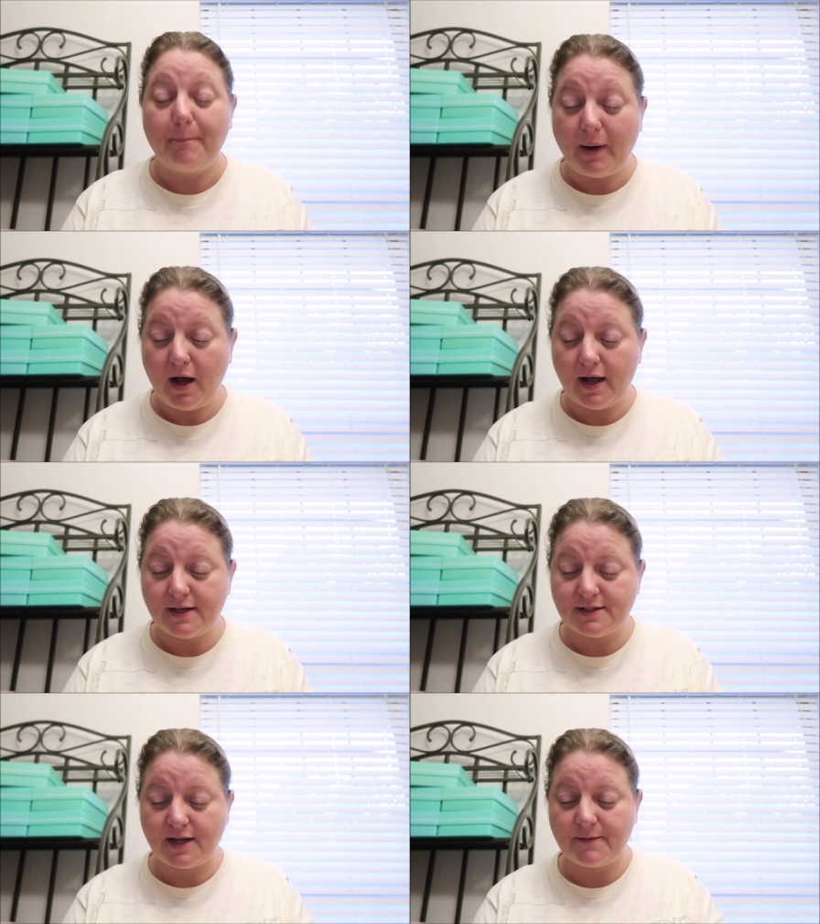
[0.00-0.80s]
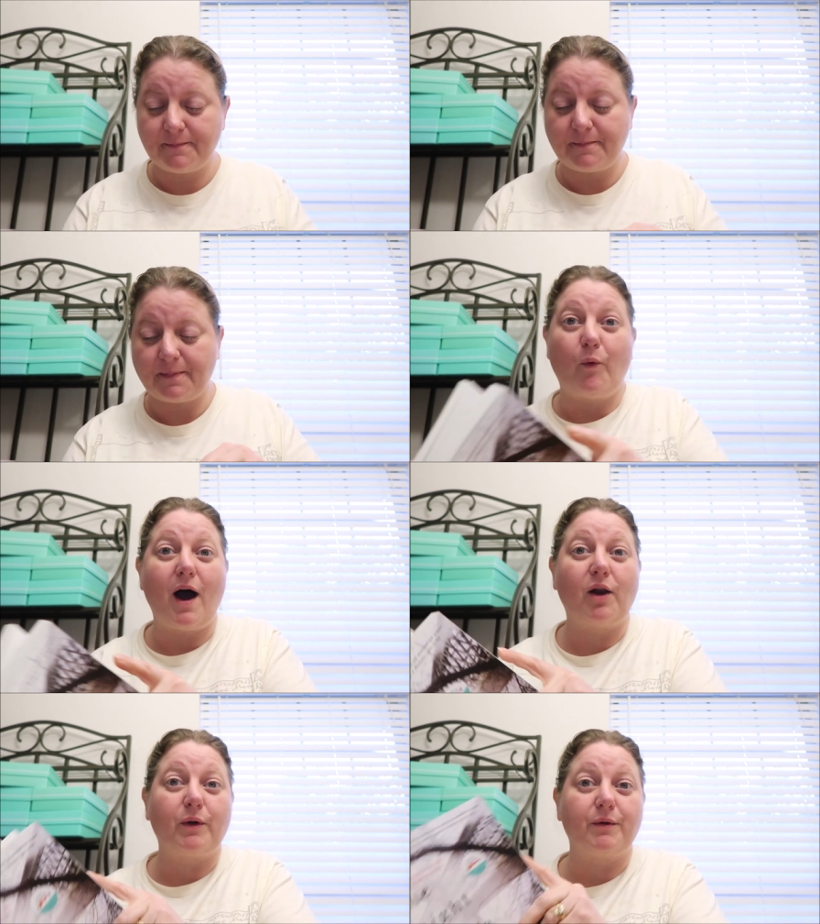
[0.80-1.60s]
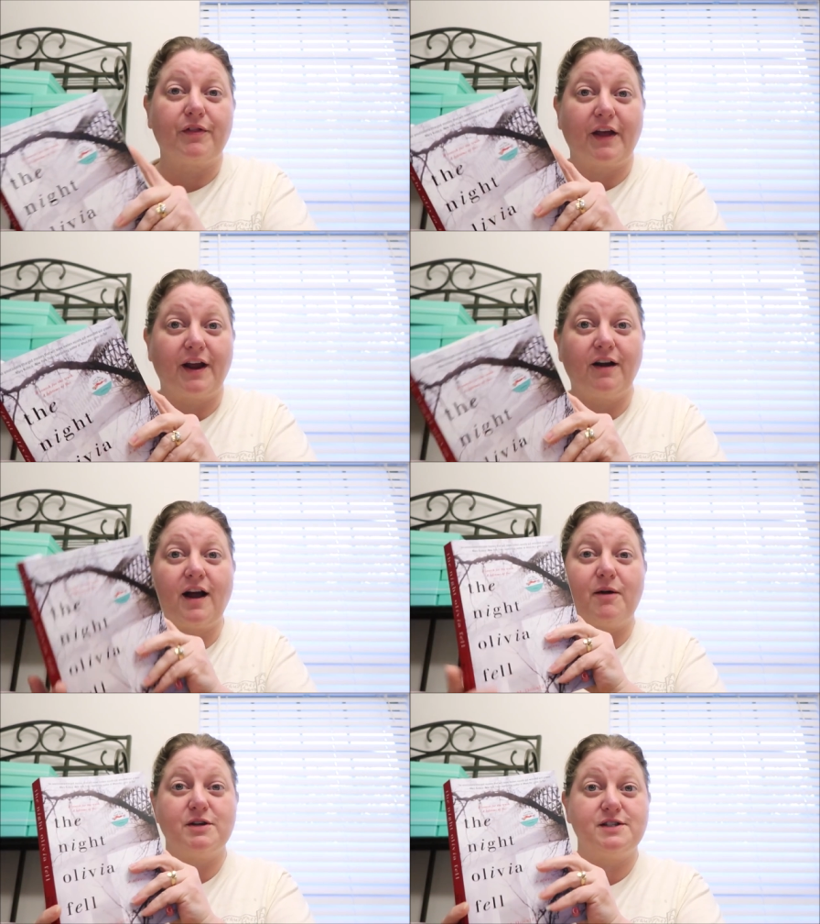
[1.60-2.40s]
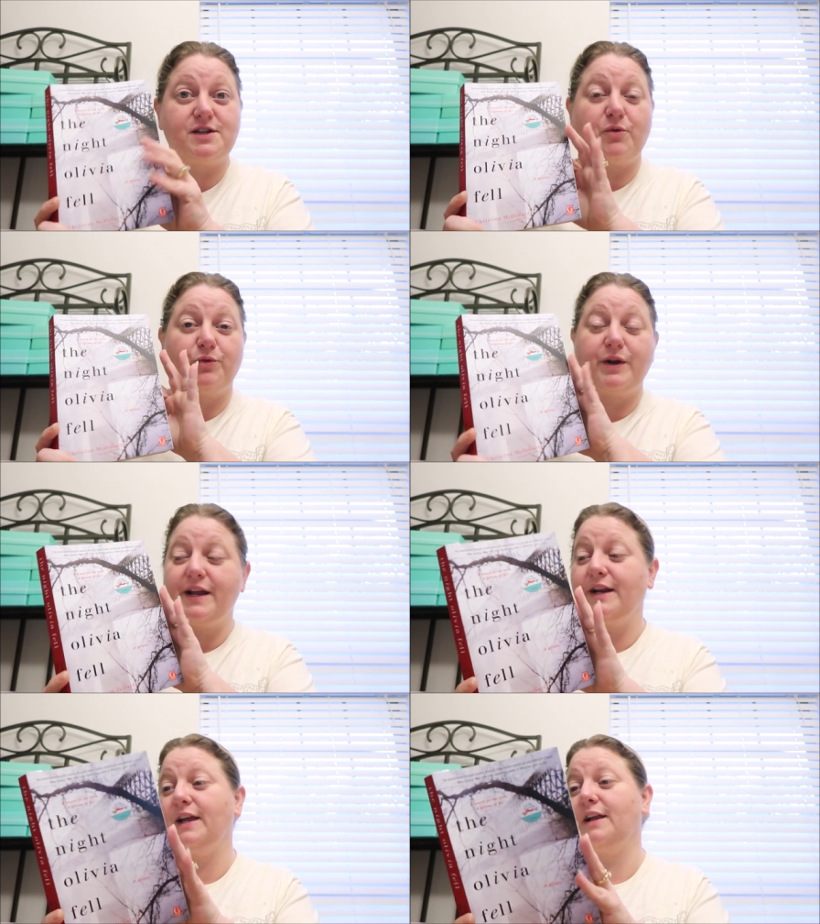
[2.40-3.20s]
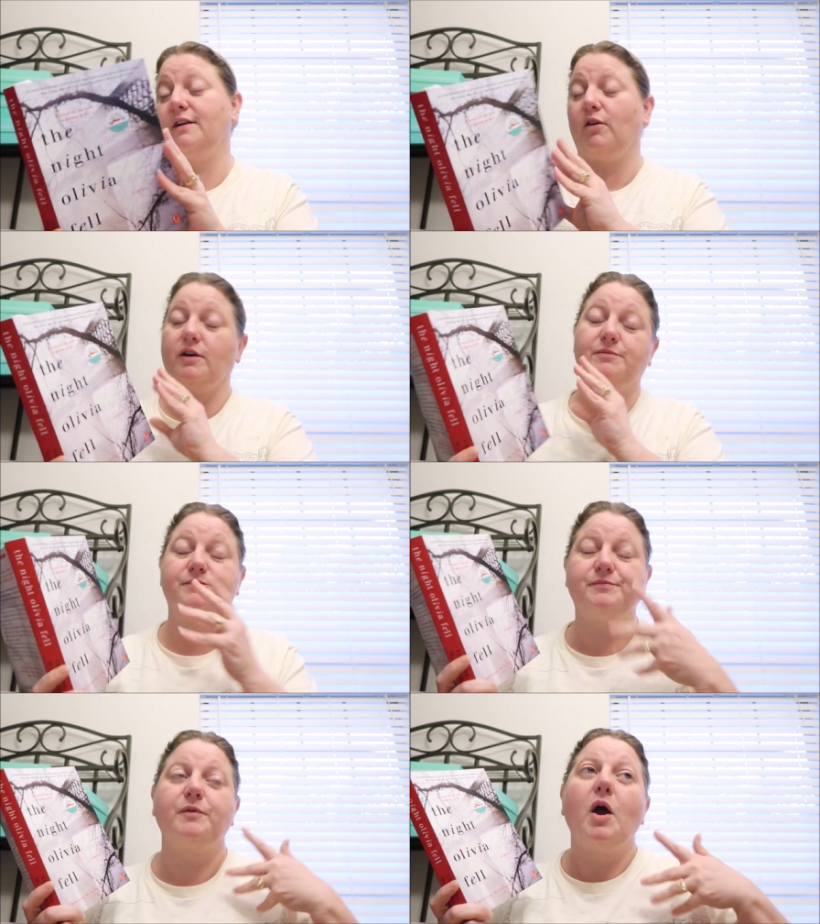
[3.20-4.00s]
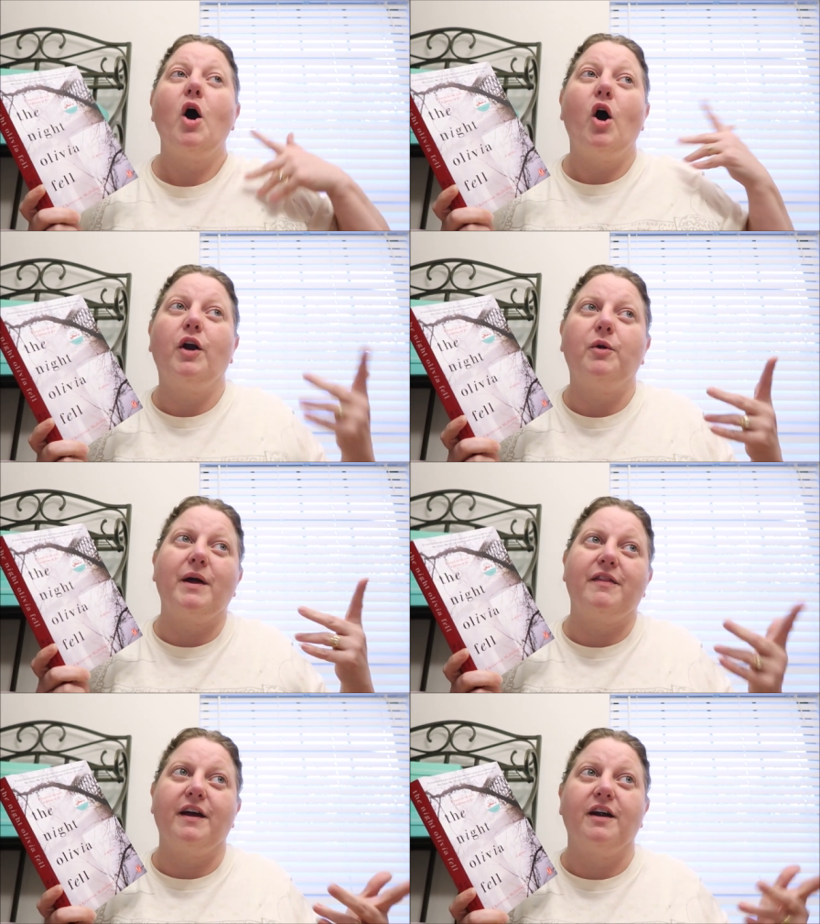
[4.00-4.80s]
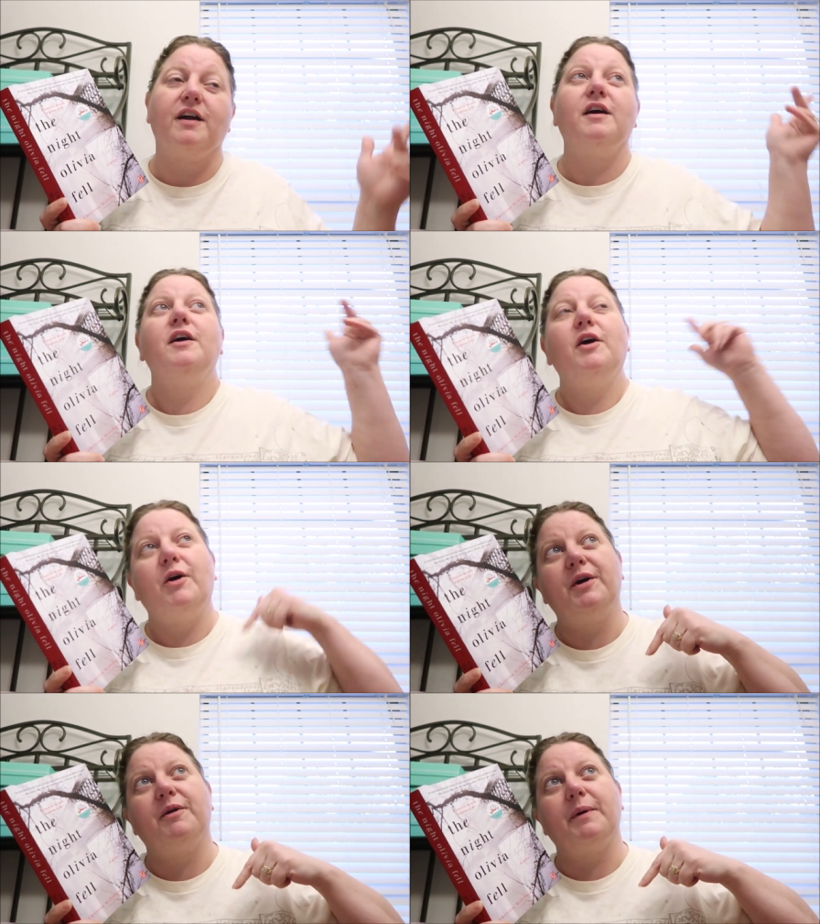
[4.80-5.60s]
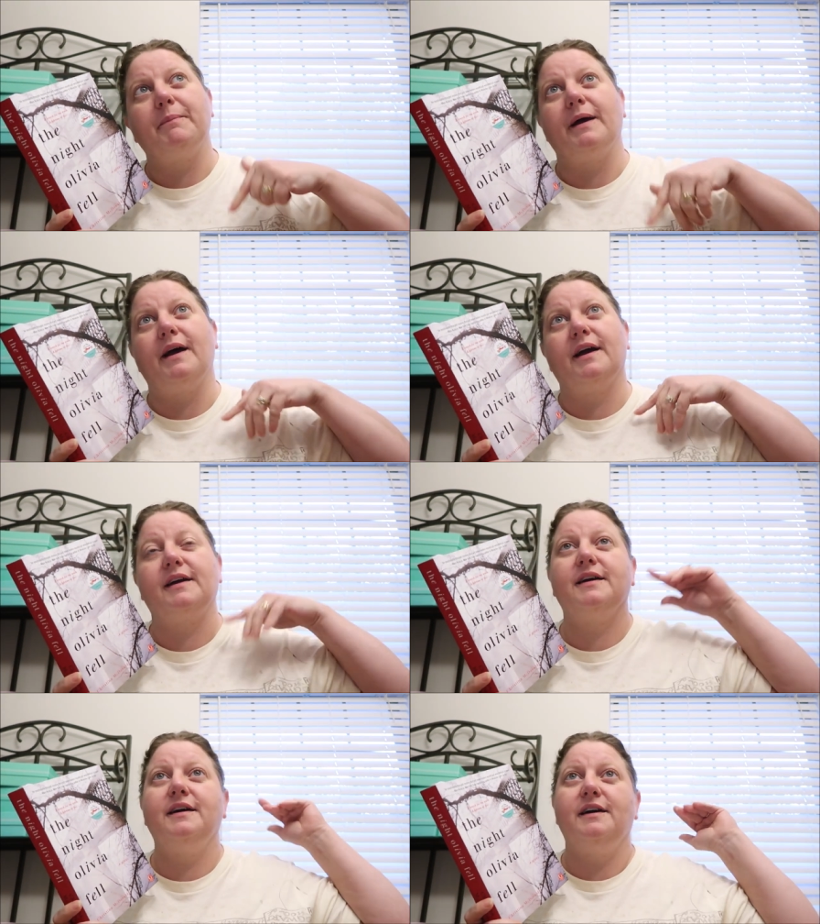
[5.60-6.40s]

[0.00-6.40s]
But while we were there, I was reading, or on our way there, on our way back,